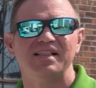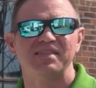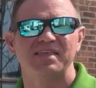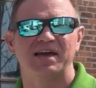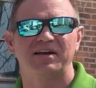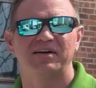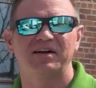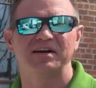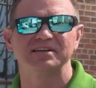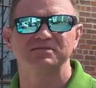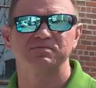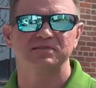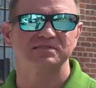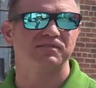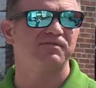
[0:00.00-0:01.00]
That her
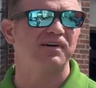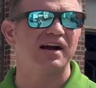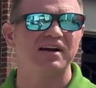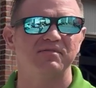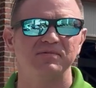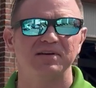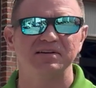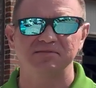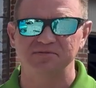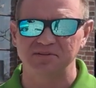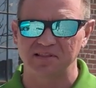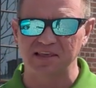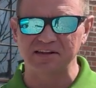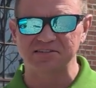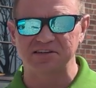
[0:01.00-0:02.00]
husband's a fireman.
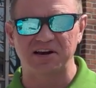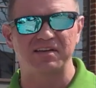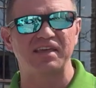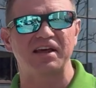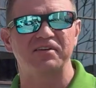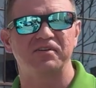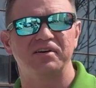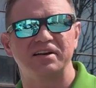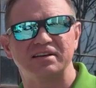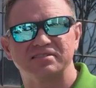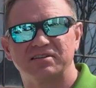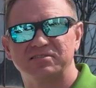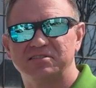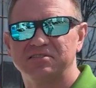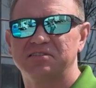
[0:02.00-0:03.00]
They share that hoodie,
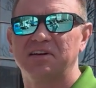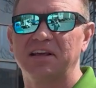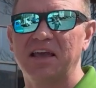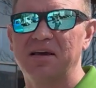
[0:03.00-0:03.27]
so she's going to